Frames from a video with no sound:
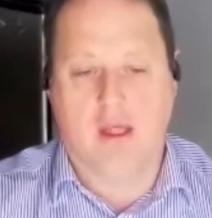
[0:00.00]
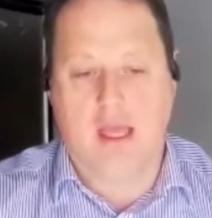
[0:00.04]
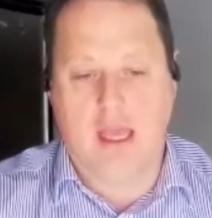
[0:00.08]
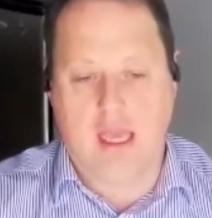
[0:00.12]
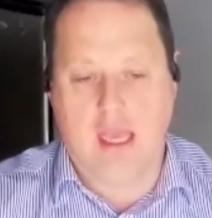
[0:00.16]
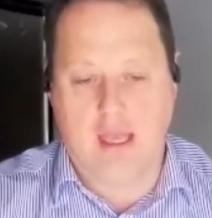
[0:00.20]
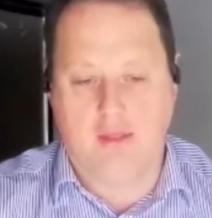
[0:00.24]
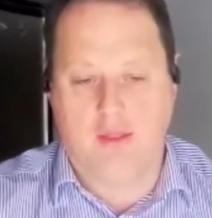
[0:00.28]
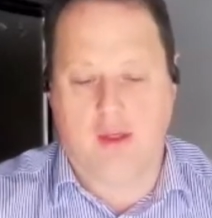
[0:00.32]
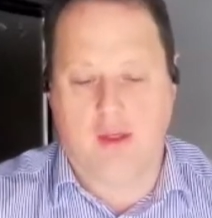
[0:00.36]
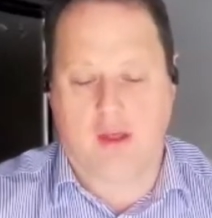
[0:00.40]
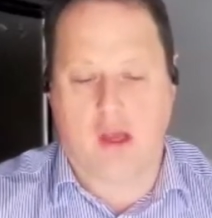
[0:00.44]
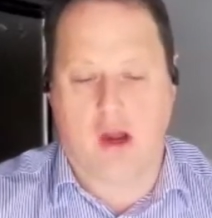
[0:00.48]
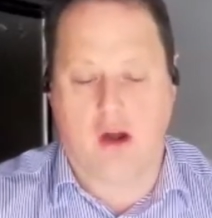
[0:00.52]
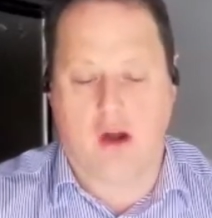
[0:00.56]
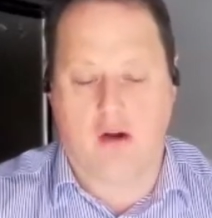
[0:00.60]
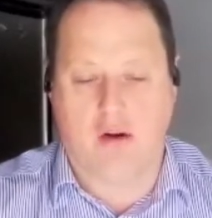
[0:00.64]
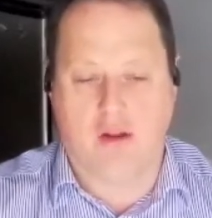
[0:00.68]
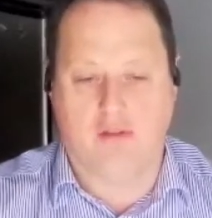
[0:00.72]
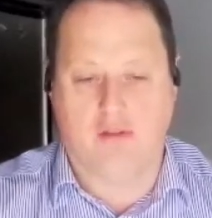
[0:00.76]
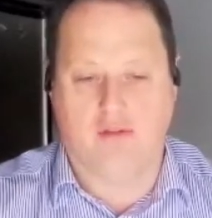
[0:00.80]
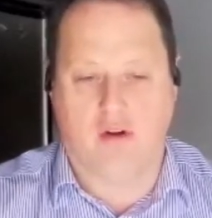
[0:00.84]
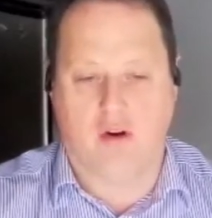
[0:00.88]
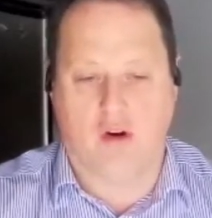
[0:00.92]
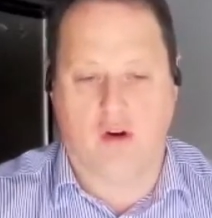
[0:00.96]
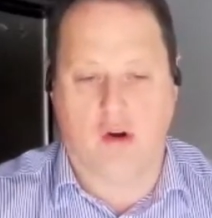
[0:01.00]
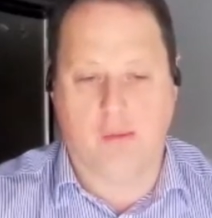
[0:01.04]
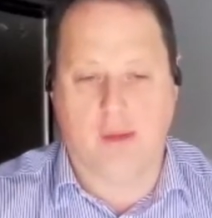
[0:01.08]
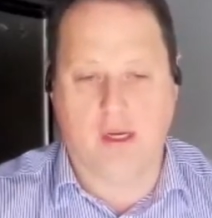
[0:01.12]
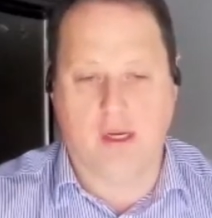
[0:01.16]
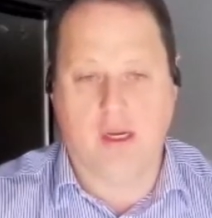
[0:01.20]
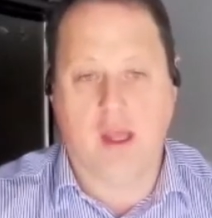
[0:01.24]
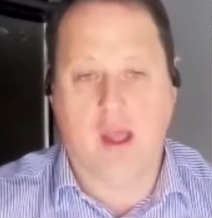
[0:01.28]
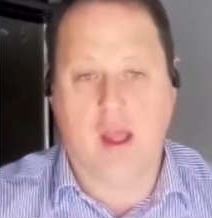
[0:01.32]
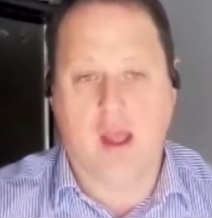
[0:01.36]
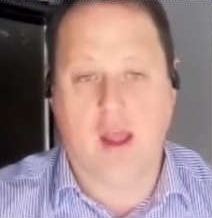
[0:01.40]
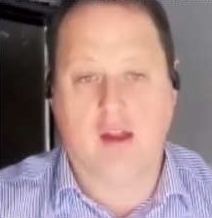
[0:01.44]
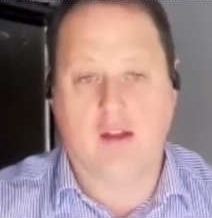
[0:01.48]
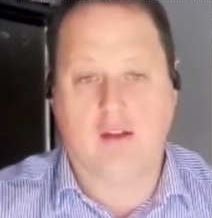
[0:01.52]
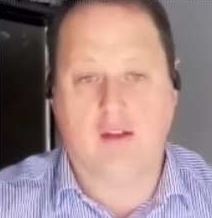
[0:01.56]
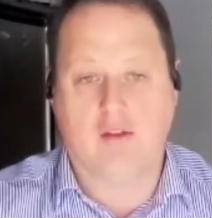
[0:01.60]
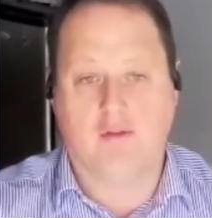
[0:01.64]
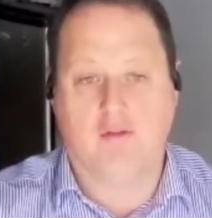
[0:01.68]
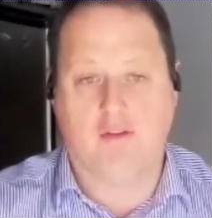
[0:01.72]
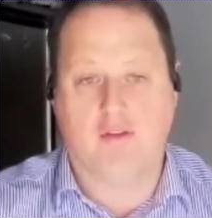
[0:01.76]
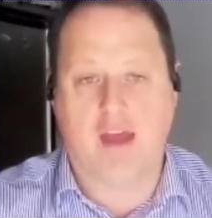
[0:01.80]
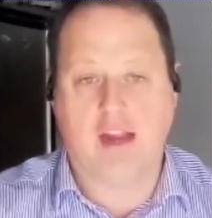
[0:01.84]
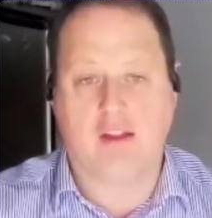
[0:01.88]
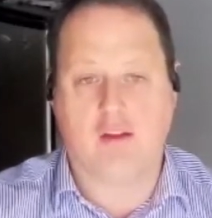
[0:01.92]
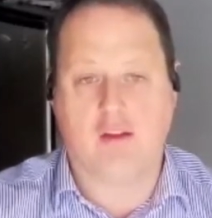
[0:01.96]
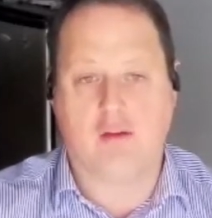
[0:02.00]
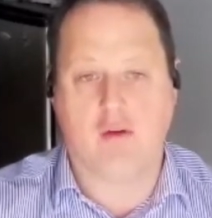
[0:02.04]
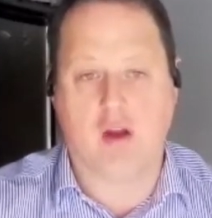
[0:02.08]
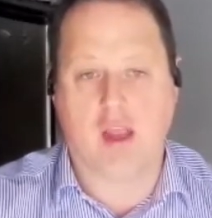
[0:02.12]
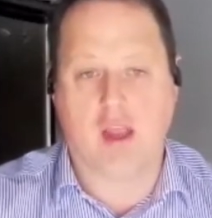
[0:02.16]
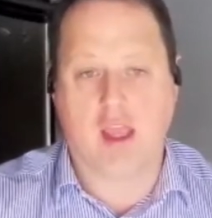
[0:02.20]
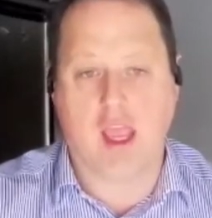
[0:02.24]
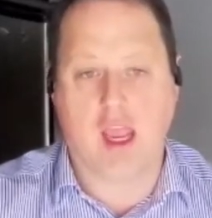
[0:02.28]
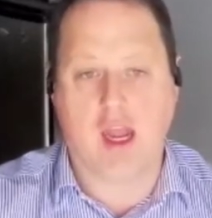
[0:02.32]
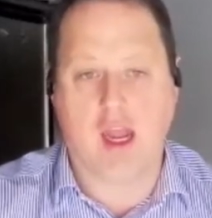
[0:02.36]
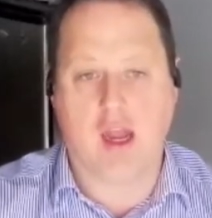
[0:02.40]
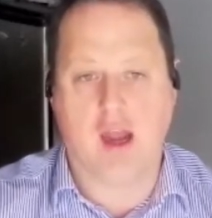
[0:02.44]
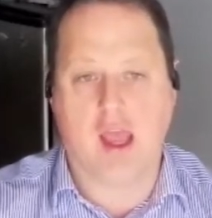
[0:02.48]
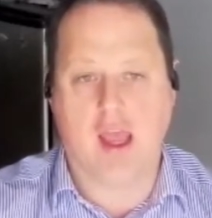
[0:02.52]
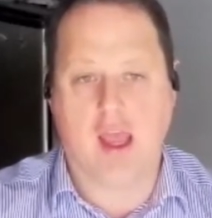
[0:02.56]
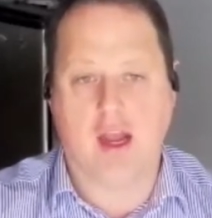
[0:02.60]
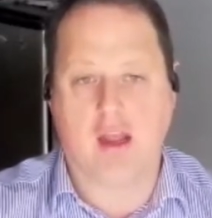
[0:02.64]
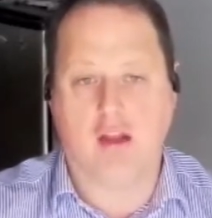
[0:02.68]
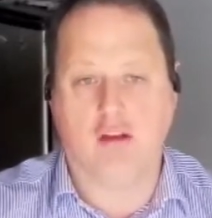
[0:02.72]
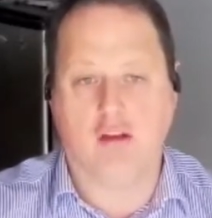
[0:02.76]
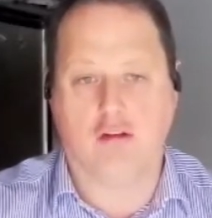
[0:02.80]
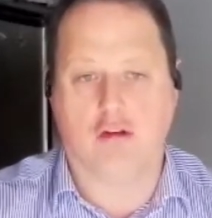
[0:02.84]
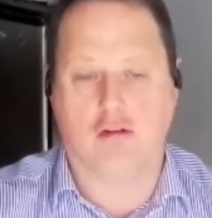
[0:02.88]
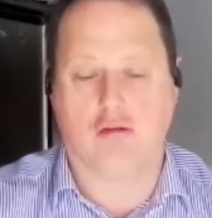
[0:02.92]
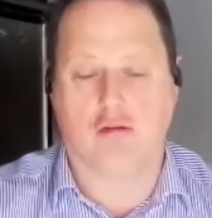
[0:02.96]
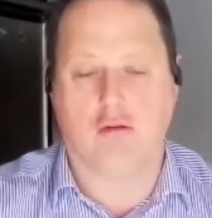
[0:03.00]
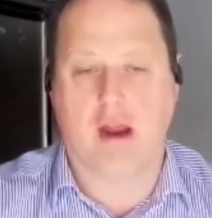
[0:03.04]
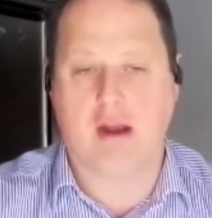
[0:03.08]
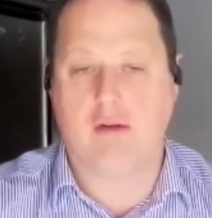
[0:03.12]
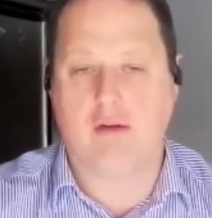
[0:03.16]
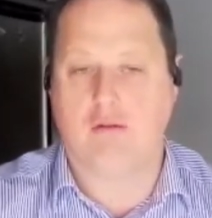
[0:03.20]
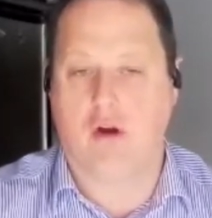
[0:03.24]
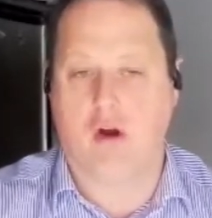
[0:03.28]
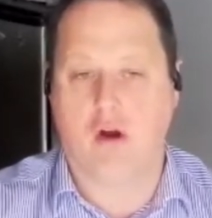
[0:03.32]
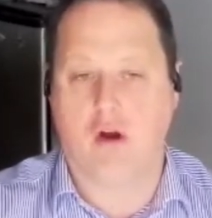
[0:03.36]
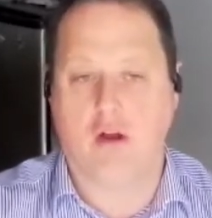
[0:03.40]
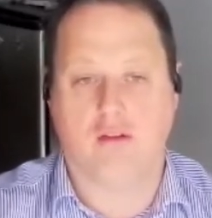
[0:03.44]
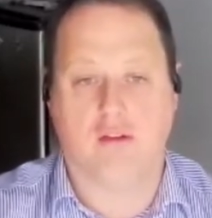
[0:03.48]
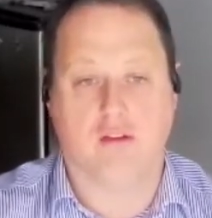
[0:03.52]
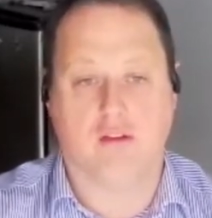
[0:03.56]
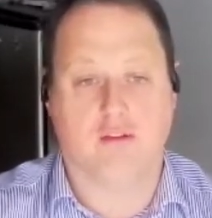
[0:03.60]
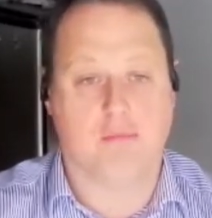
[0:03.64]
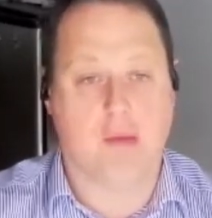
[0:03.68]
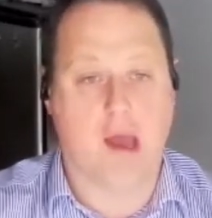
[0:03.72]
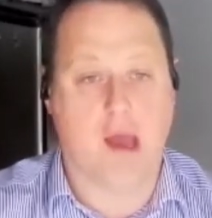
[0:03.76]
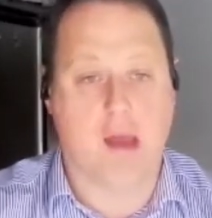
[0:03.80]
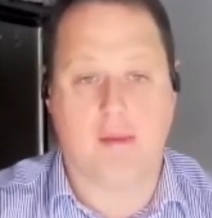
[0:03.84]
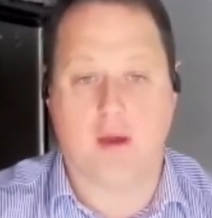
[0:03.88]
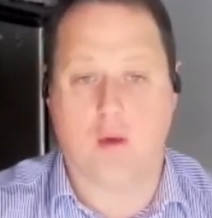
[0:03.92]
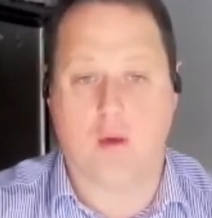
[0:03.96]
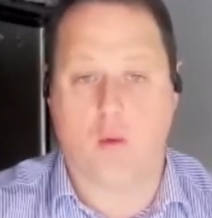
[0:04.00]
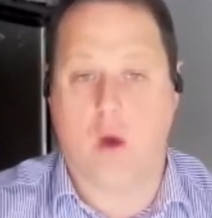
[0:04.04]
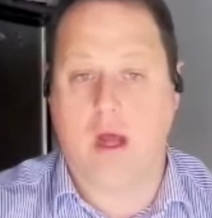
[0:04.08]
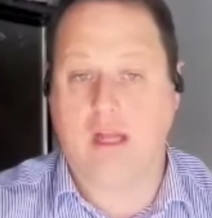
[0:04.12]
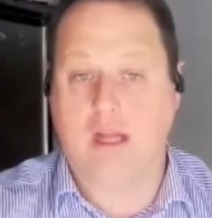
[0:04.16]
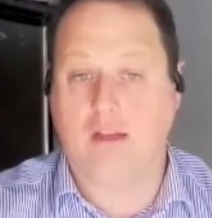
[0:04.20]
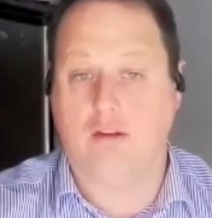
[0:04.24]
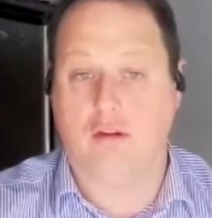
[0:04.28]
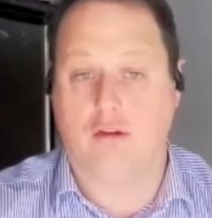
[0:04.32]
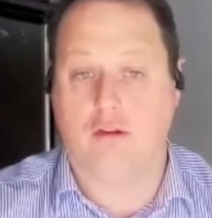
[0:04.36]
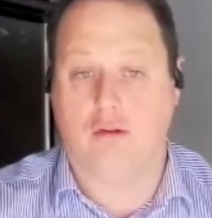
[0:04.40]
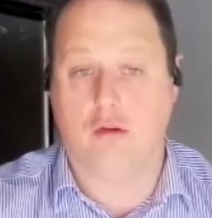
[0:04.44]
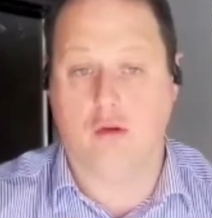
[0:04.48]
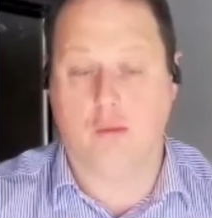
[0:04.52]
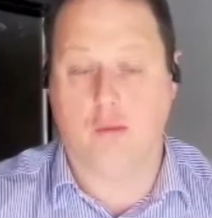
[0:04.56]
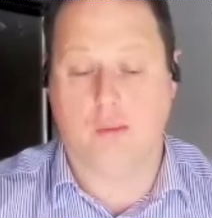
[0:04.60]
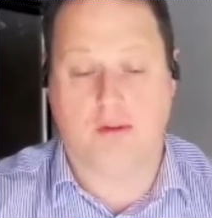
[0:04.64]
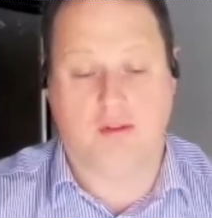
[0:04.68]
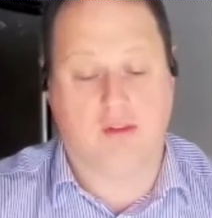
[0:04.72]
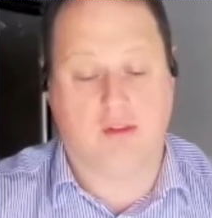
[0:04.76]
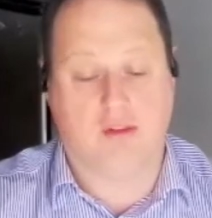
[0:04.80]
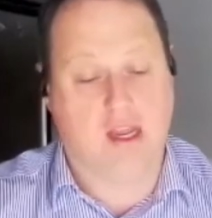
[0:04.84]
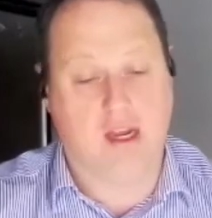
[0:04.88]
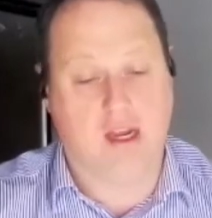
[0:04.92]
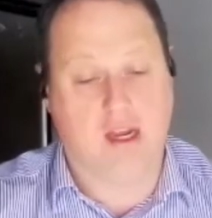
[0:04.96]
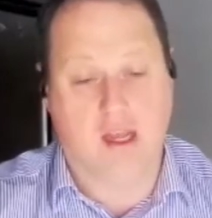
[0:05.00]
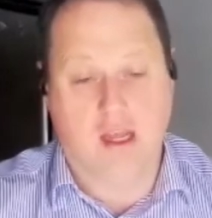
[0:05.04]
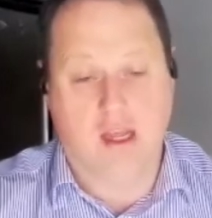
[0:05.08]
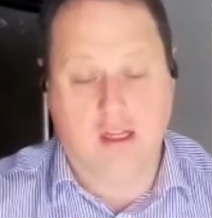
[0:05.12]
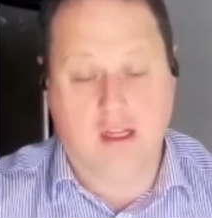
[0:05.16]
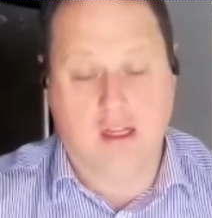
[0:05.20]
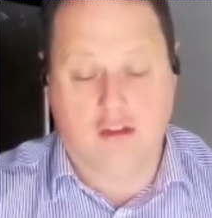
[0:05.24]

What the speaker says: in the current environment, factoring in an interest rate rise of maybe 1 to 2%,